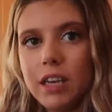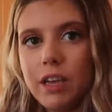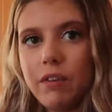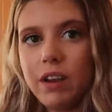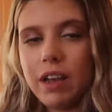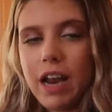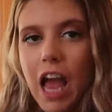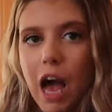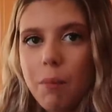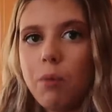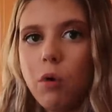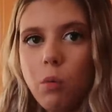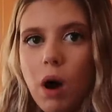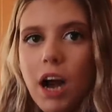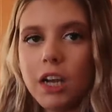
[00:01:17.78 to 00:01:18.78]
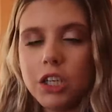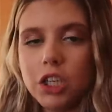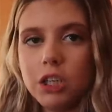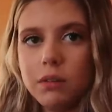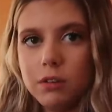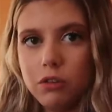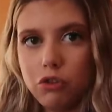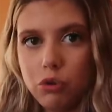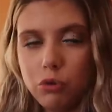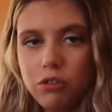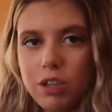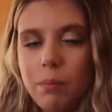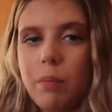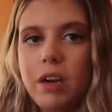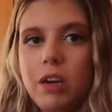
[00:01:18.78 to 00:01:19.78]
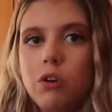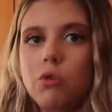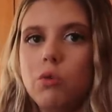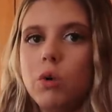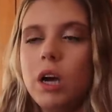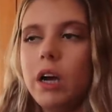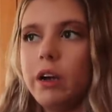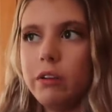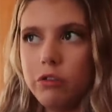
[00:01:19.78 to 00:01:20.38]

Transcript: giving an Apple Watch to somebody who